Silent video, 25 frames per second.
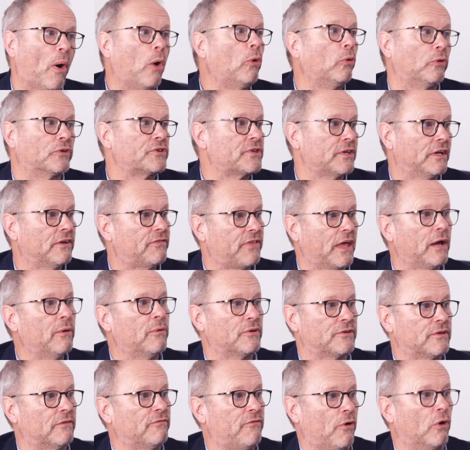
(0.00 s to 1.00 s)
Bolt, if there
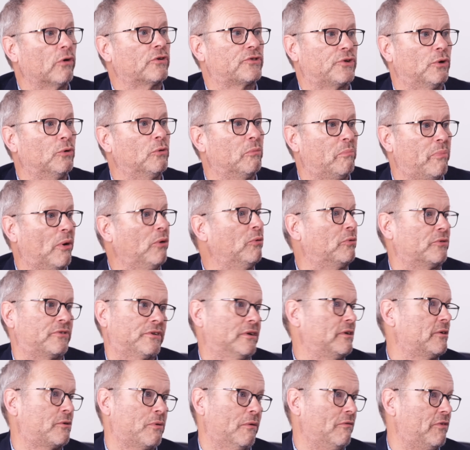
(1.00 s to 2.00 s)
was a Vauxhall
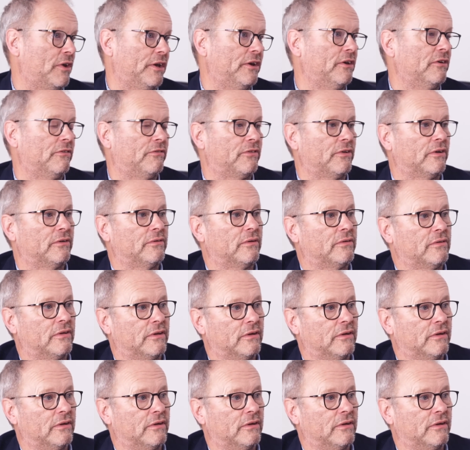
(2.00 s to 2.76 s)
Bolt equivalent of the